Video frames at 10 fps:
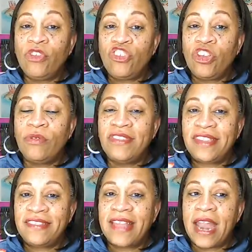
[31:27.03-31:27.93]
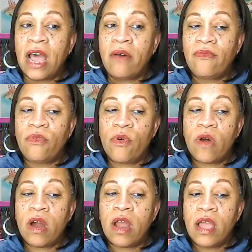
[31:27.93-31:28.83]
choose to set up
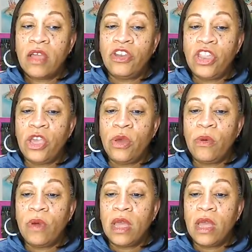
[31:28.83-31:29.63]
for new.